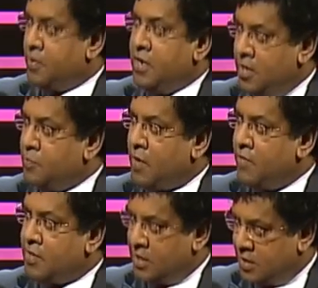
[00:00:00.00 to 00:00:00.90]
In this
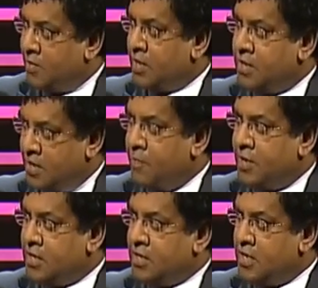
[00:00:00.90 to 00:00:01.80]
private sector, what
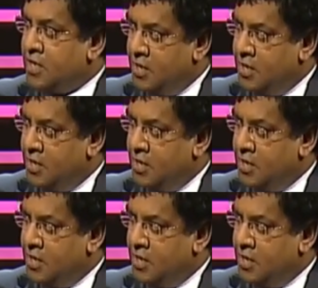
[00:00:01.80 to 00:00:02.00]
happens?